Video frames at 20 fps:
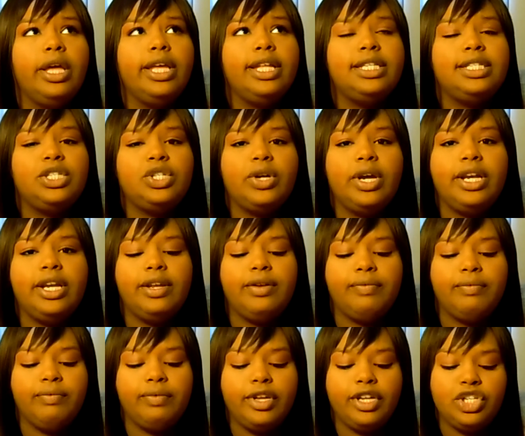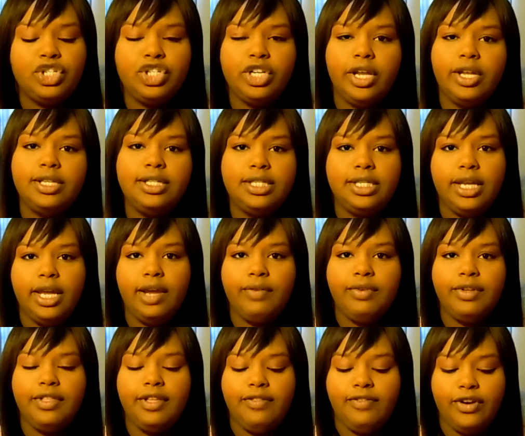it's trying to adjust to
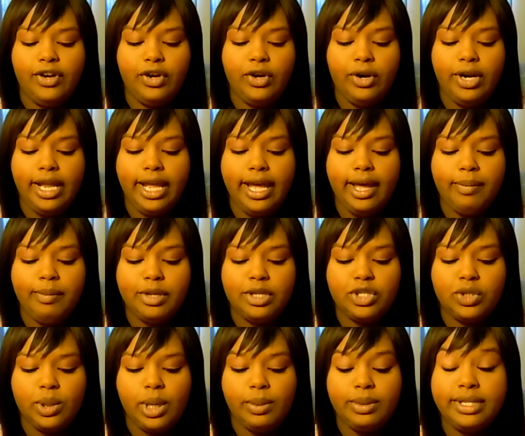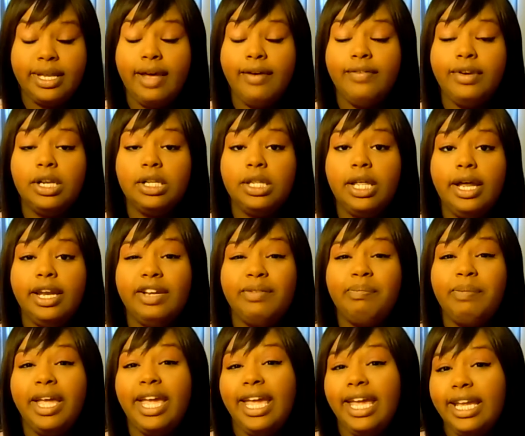everything that had already happened. So I was having a lot
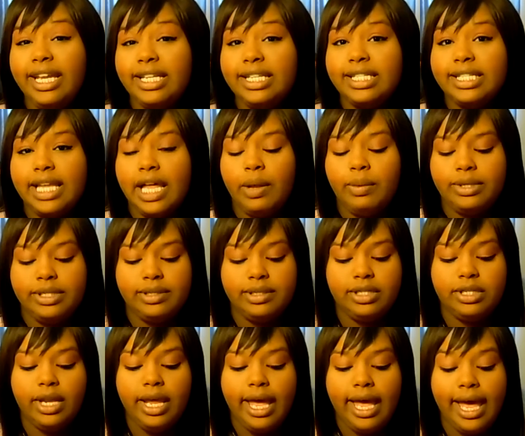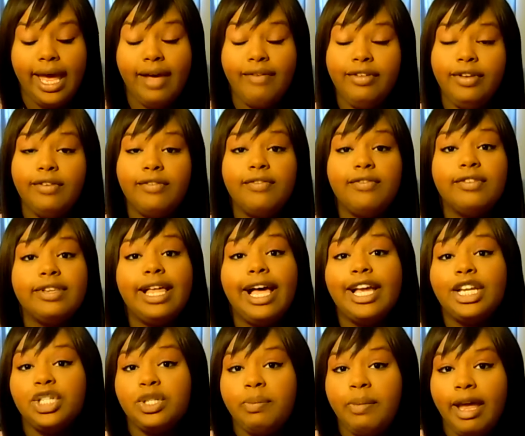of pains. I was having
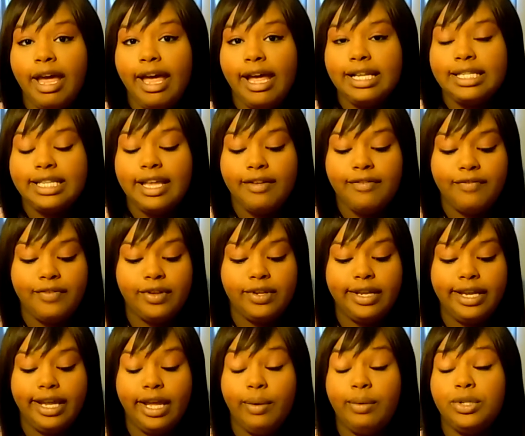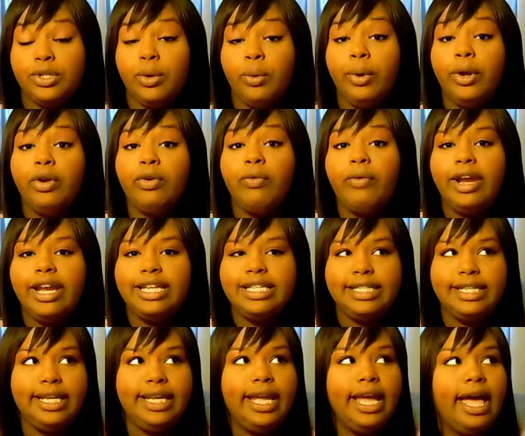flashbacks. I felt like I was going
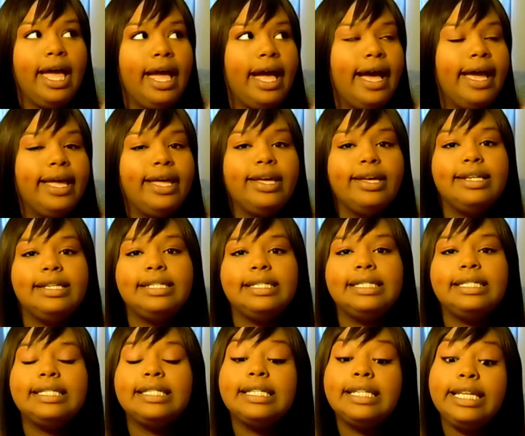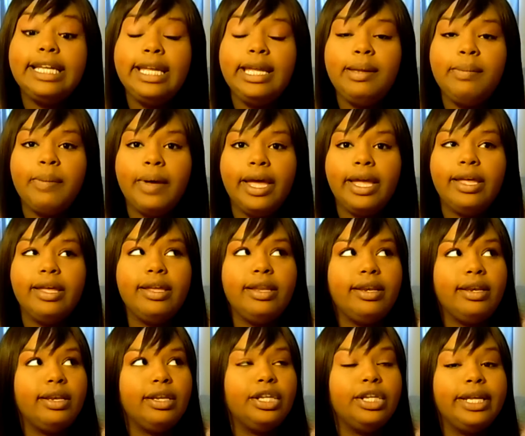crazy. I couldn't sleep. I
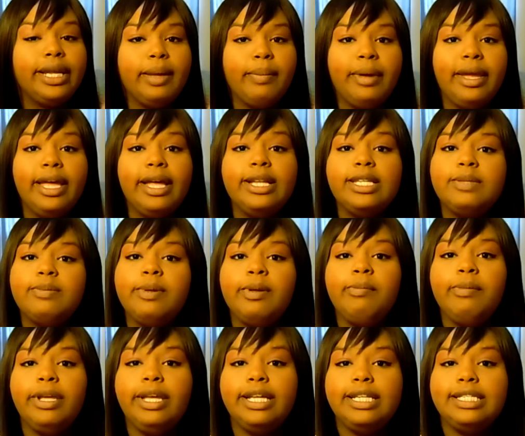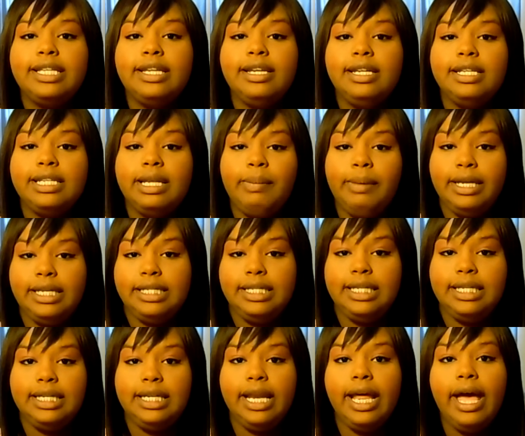couldn't look at my husband because anytime I
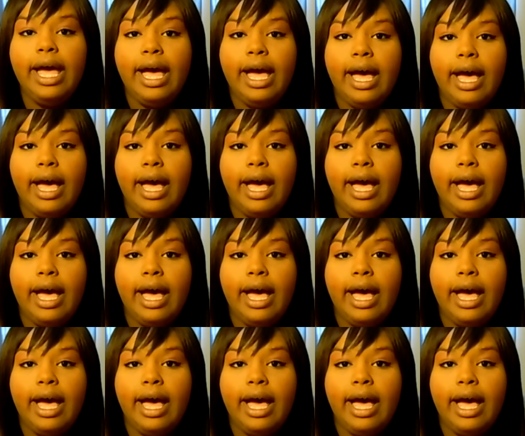did,